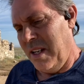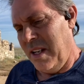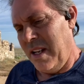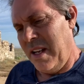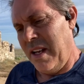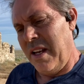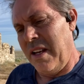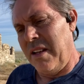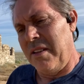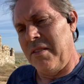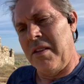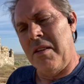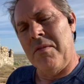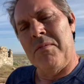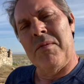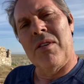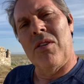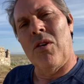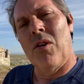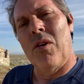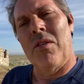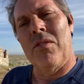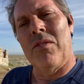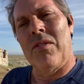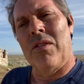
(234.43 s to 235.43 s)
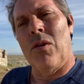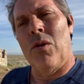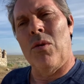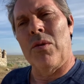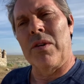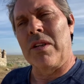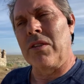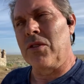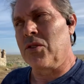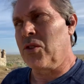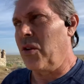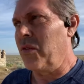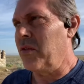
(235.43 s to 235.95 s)
And they've been
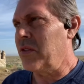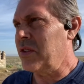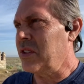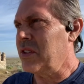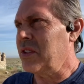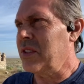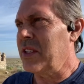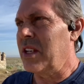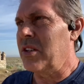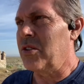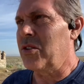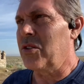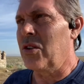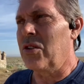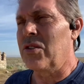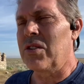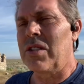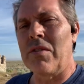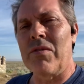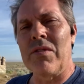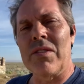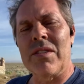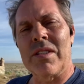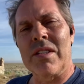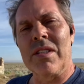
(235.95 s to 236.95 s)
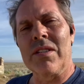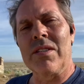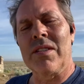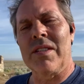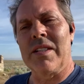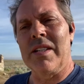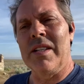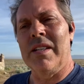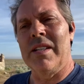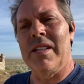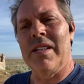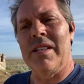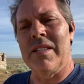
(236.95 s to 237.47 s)
holding services in that church ever since
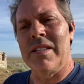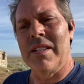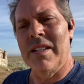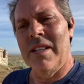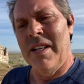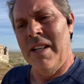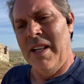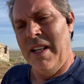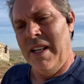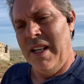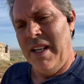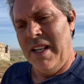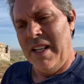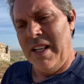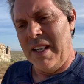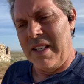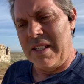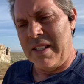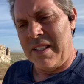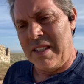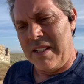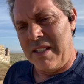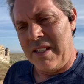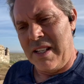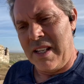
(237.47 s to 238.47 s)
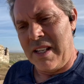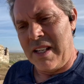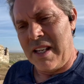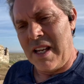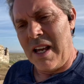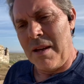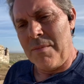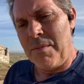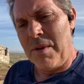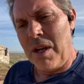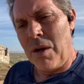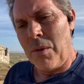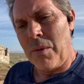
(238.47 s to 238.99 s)
then. And it
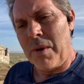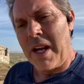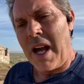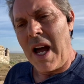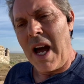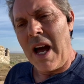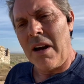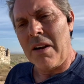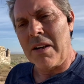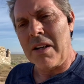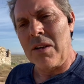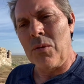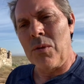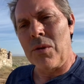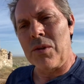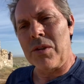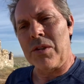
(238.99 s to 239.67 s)
gave me a reality with